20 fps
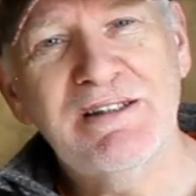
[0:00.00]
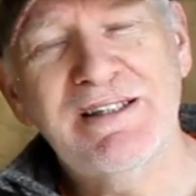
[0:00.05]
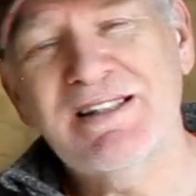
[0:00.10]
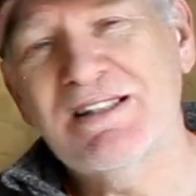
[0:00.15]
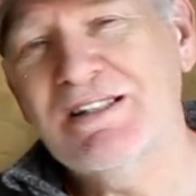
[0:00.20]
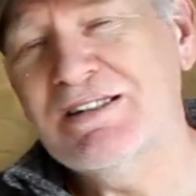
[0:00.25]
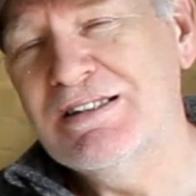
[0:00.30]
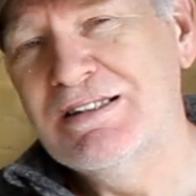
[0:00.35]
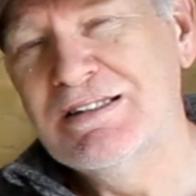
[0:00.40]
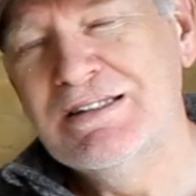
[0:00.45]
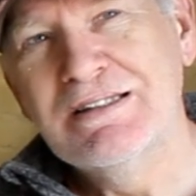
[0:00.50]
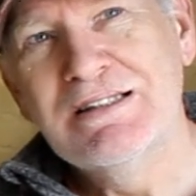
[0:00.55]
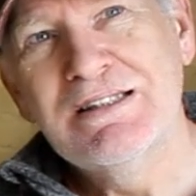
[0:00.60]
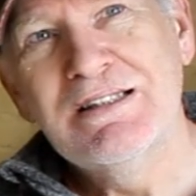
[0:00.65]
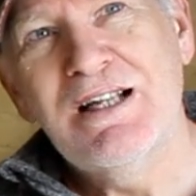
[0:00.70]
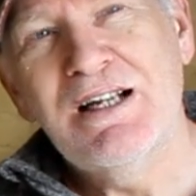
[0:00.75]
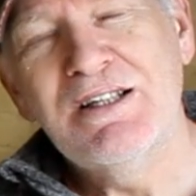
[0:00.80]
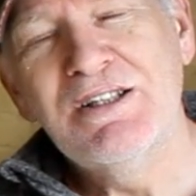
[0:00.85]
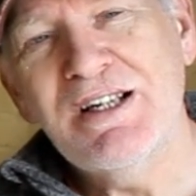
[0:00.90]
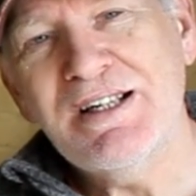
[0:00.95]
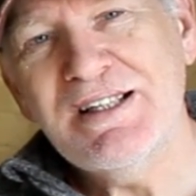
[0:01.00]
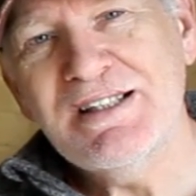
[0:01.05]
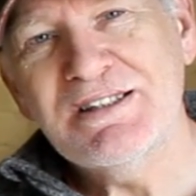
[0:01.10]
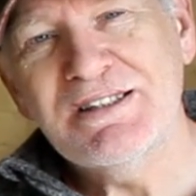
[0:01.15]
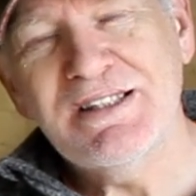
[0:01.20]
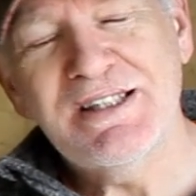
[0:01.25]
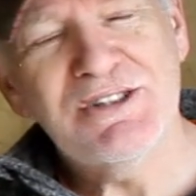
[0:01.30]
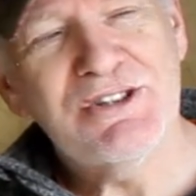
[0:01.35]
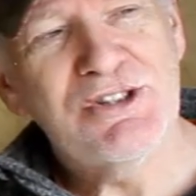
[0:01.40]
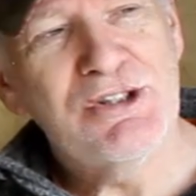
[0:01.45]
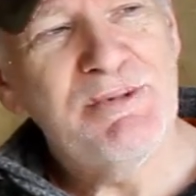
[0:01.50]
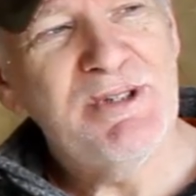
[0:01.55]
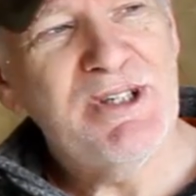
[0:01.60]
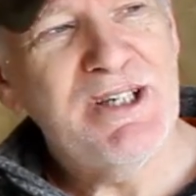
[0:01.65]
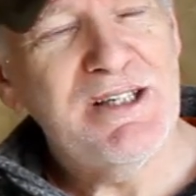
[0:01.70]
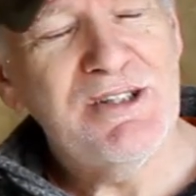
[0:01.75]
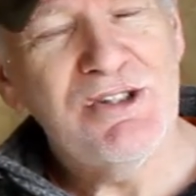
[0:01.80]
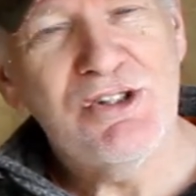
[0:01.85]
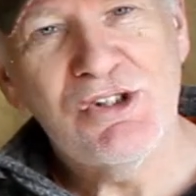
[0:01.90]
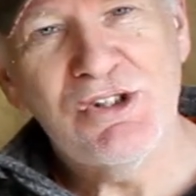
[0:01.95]
Had a 96
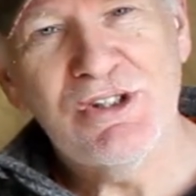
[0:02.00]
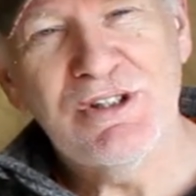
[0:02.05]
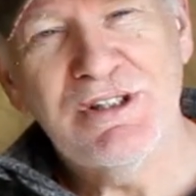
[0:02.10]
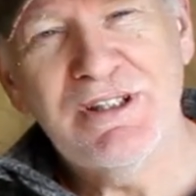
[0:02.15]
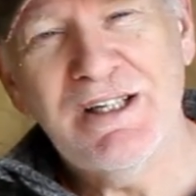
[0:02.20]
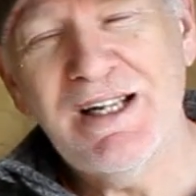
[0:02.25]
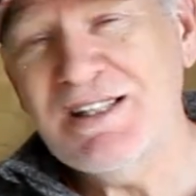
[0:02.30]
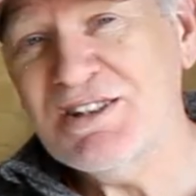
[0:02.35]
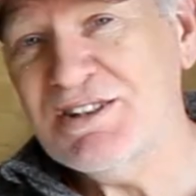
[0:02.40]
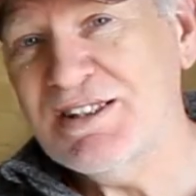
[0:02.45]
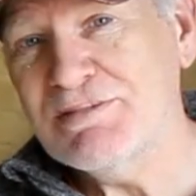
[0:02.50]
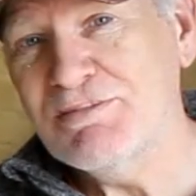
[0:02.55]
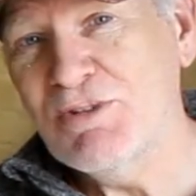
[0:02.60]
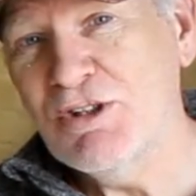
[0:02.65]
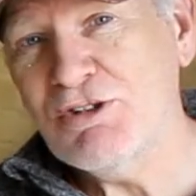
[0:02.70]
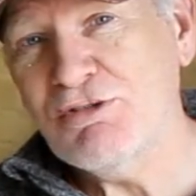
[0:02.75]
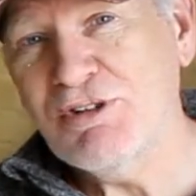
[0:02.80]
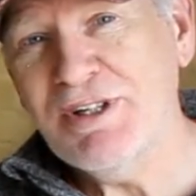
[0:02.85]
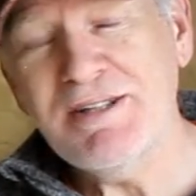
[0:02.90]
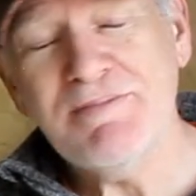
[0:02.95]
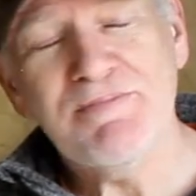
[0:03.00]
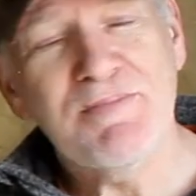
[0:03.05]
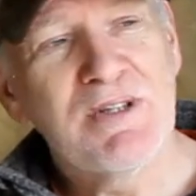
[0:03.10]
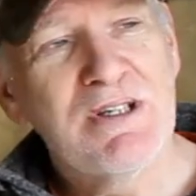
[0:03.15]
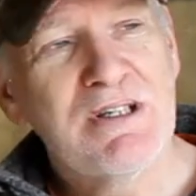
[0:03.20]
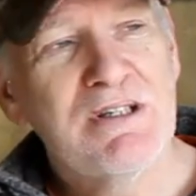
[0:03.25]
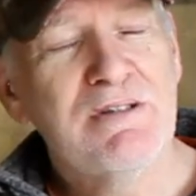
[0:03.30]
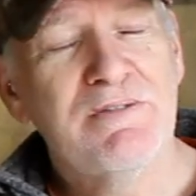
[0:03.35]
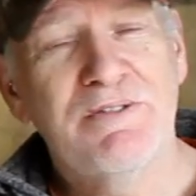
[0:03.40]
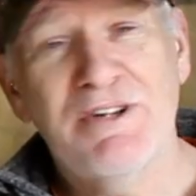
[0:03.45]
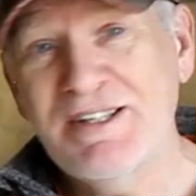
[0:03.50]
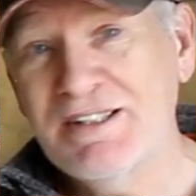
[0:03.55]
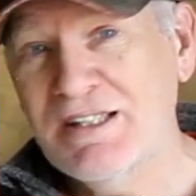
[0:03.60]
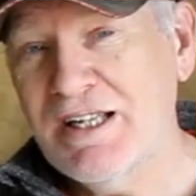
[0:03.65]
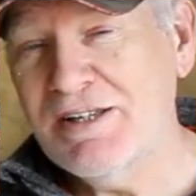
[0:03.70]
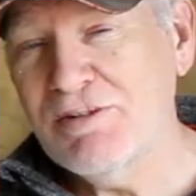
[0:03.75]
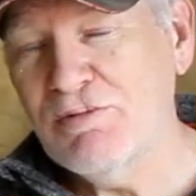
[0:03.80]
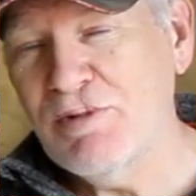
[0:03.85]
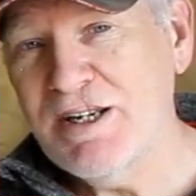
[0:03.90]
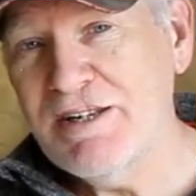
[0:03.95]
cubic inch SNS motor in it, very
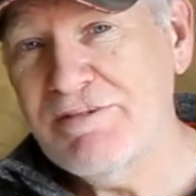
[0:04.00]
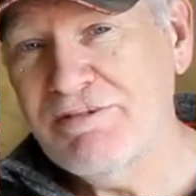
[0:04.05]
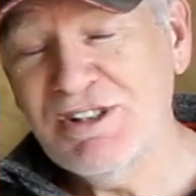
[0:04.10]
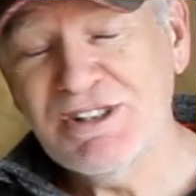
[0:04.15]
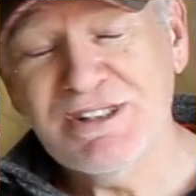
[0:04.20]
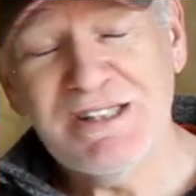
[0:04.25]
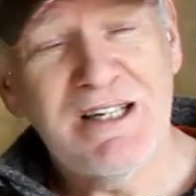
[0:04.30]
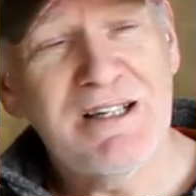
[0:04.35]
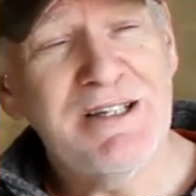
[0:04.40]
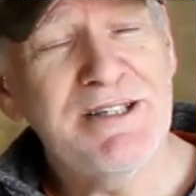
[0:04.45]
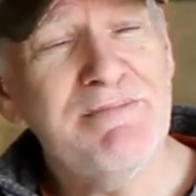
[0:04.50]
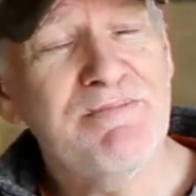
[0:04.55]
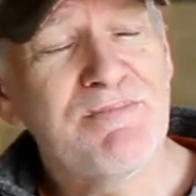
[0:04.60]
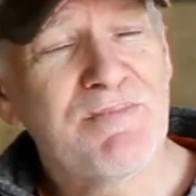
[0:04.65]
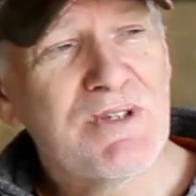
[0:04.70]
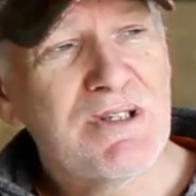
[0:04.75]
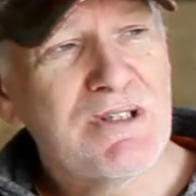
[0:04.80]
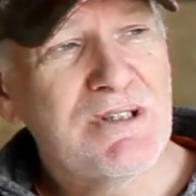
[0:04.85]
lightweight for its time.